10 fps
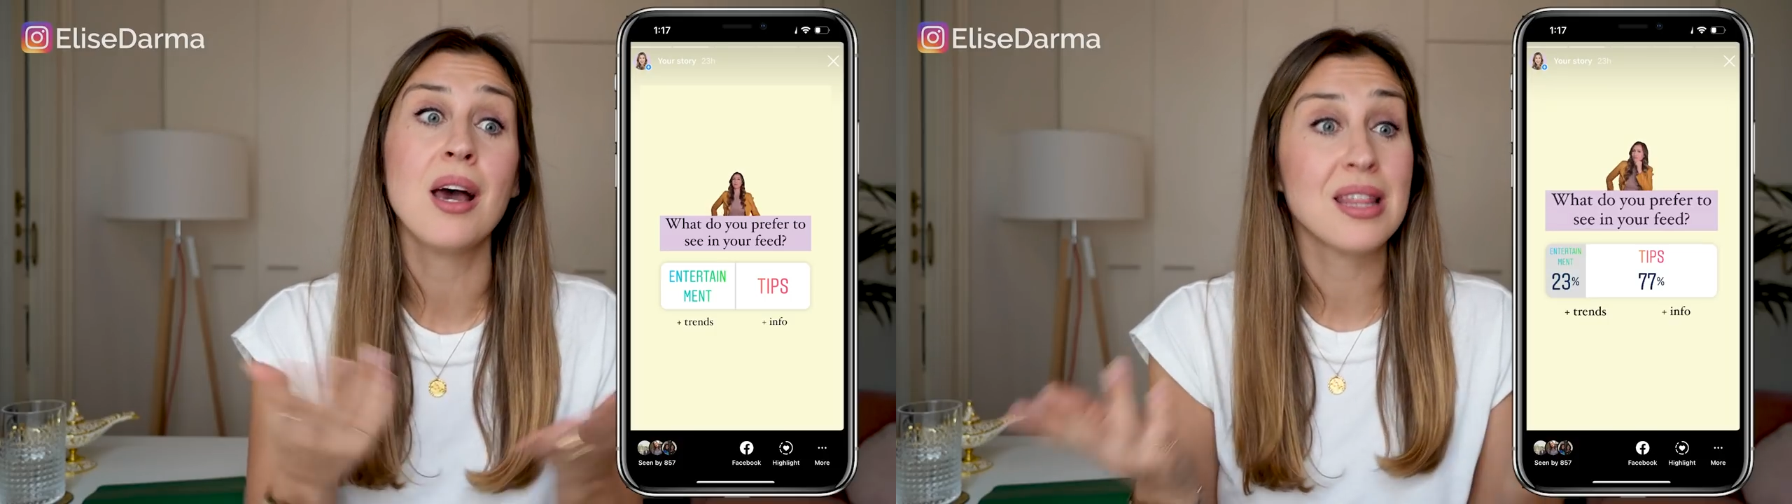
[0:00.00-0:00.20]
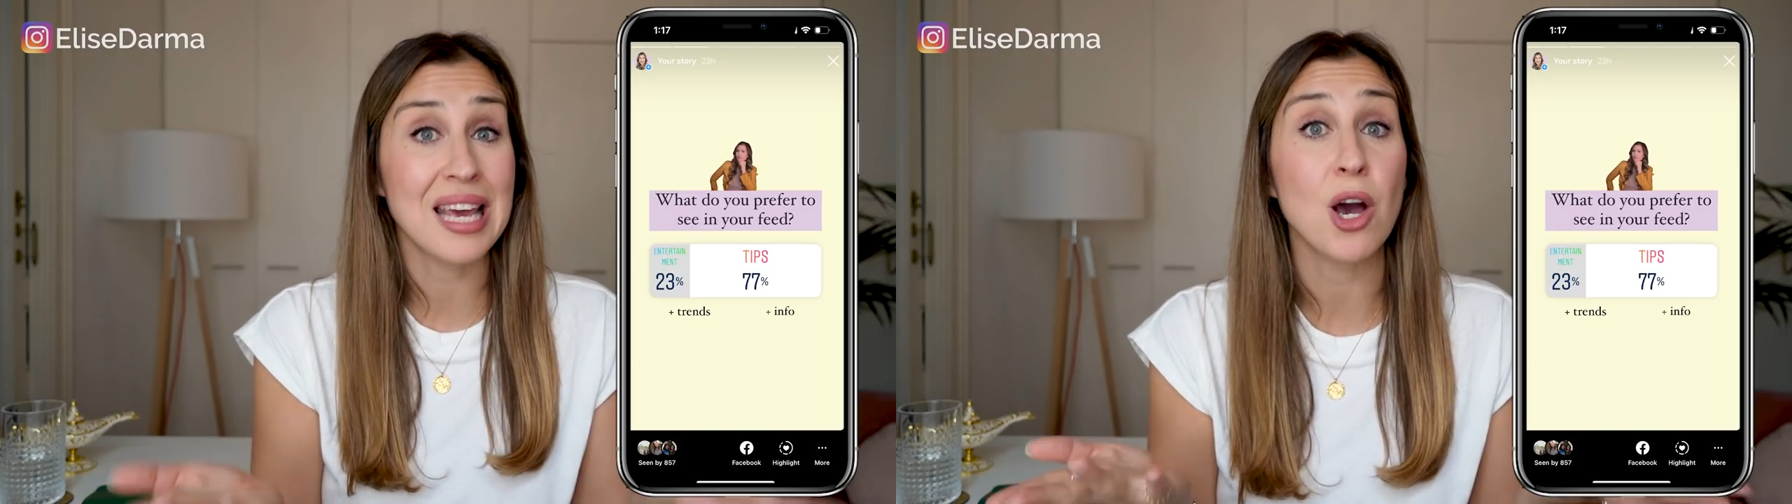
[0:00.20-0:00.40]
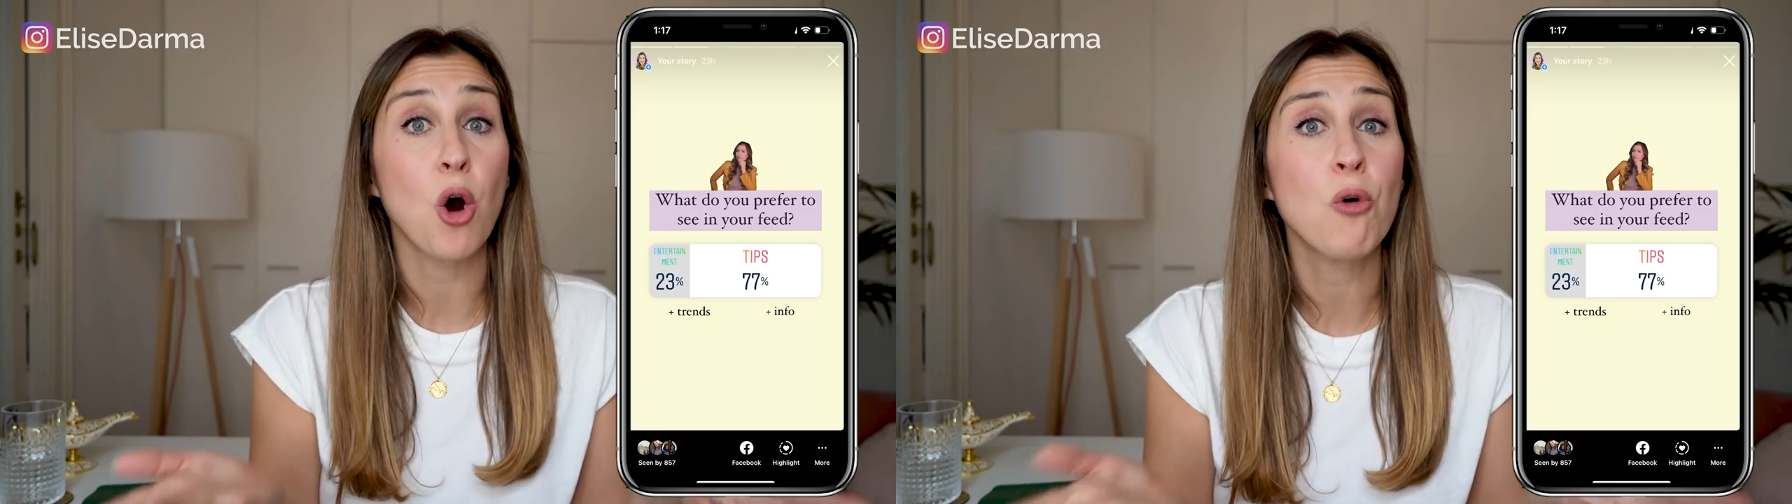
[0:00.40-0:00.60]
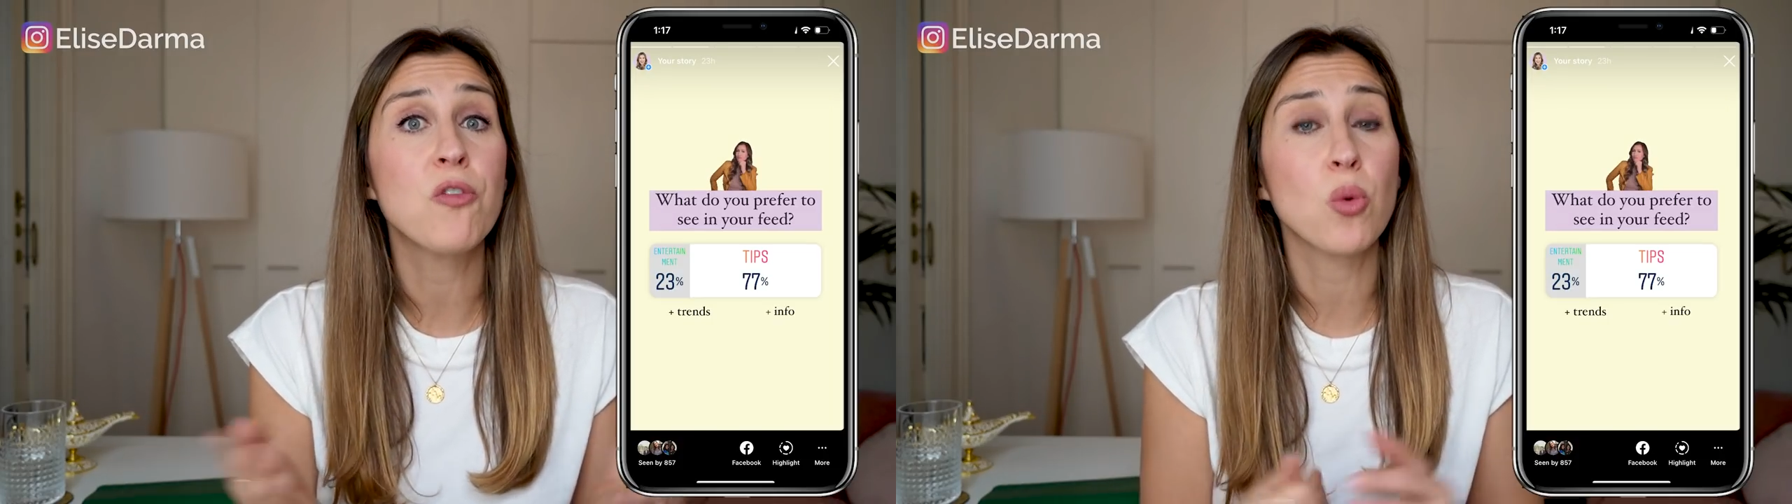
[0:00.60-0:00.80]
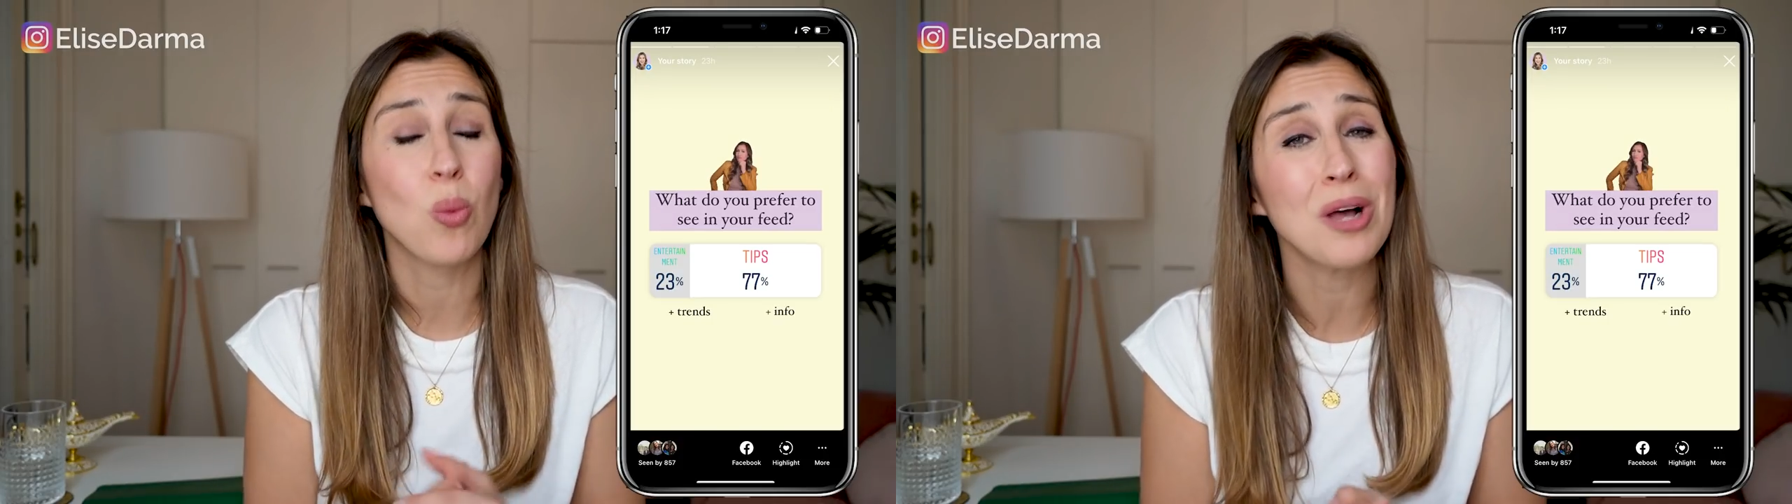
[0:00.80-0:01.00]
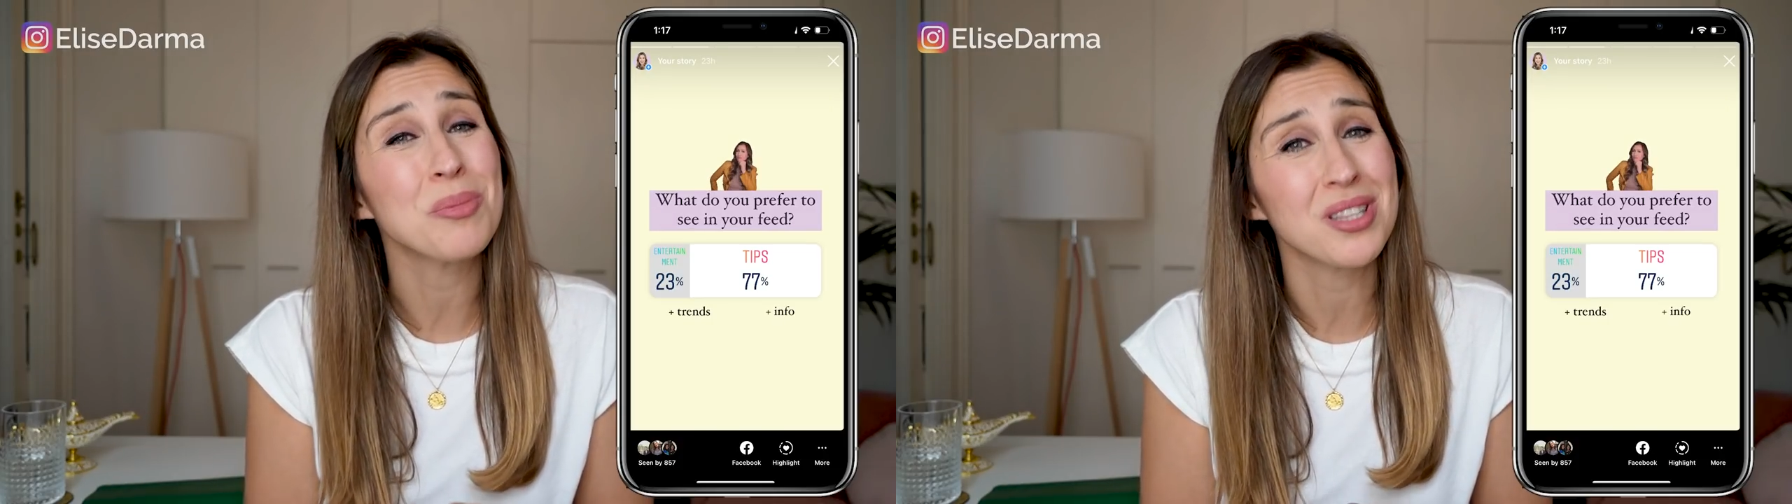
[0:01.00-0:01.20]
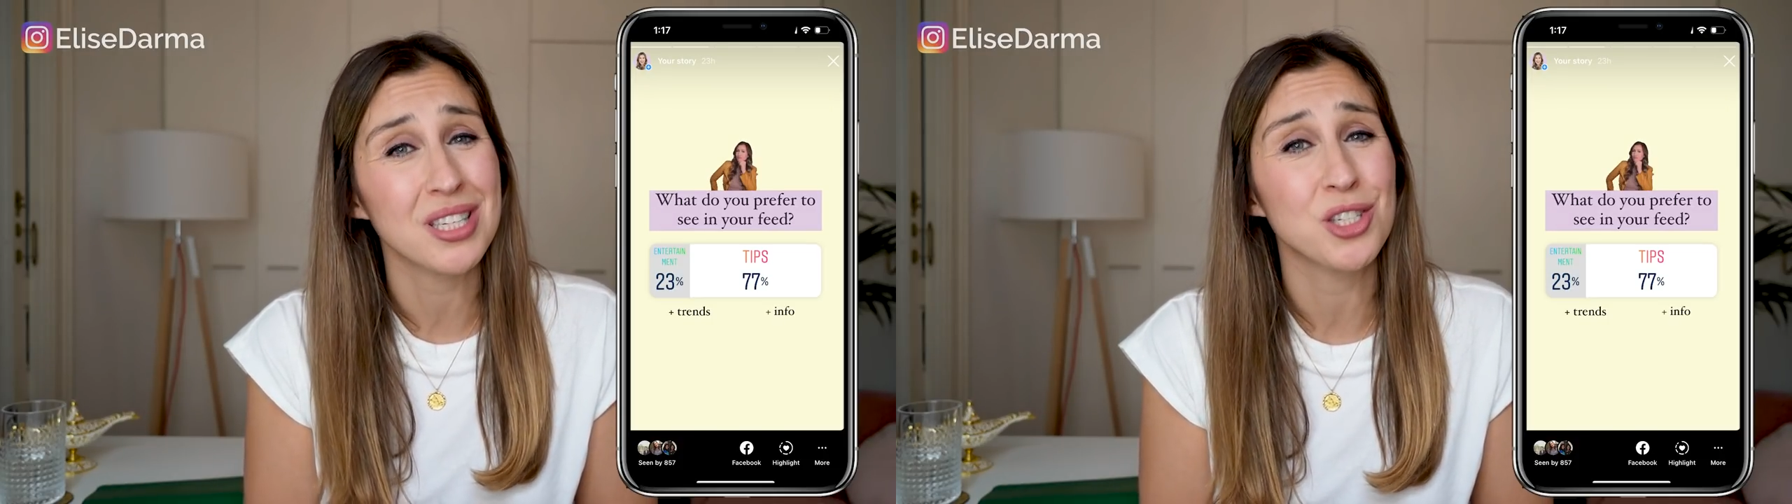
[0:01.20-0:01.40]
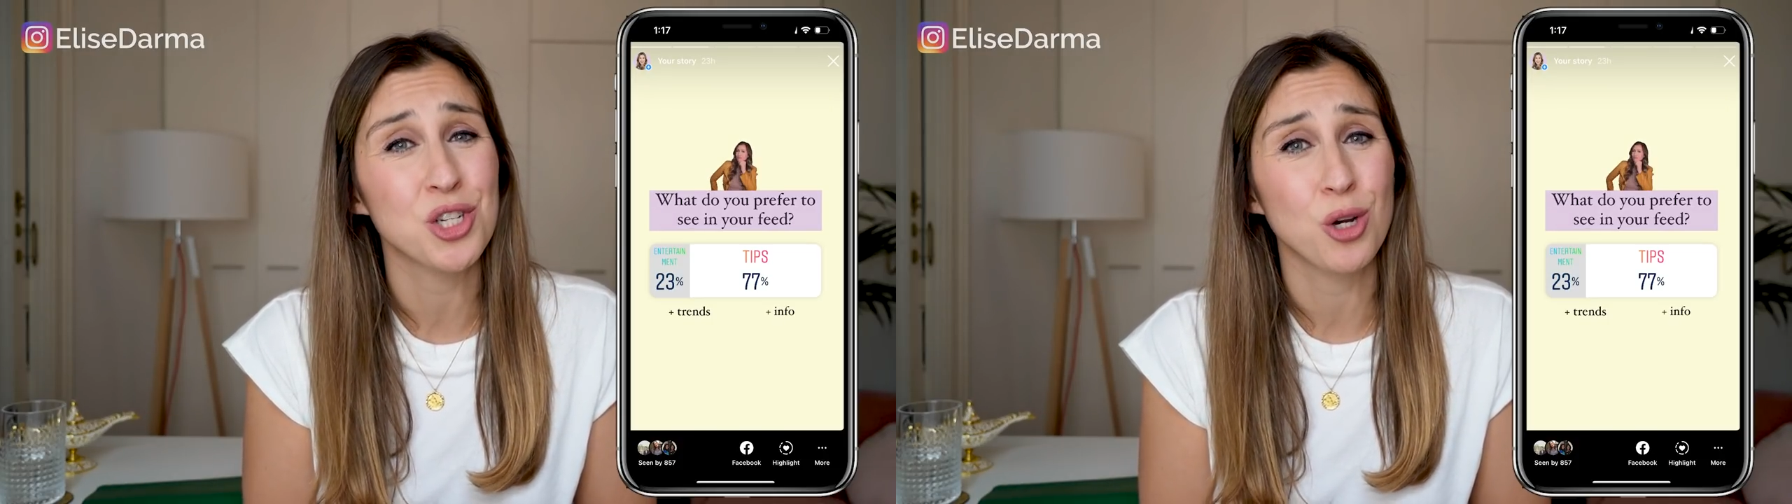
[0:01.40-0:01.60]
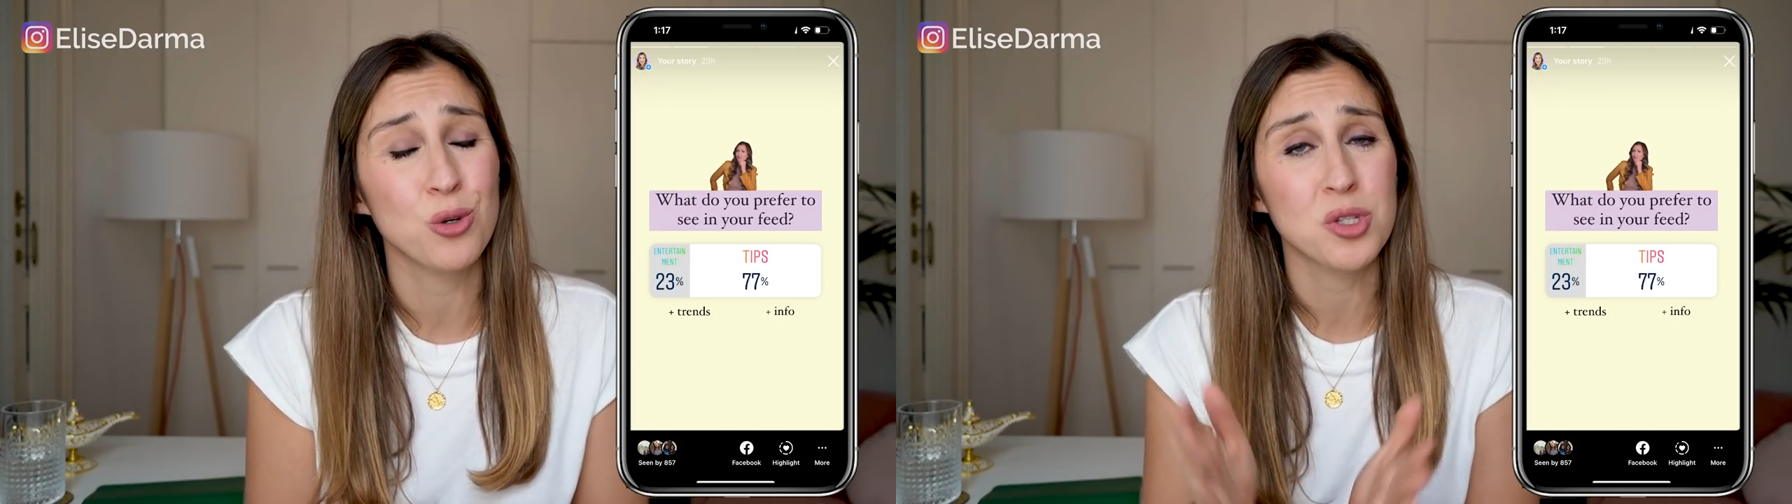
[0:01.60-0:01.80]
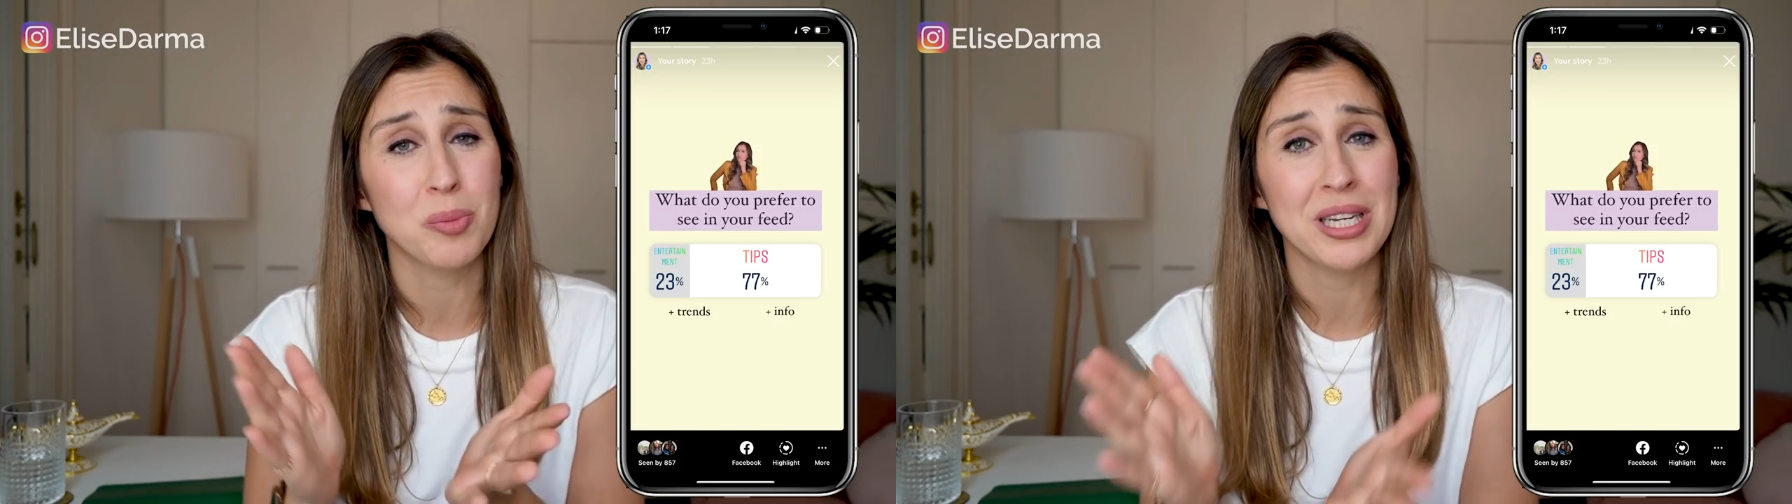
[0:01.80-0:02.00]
They overwhelmingly chose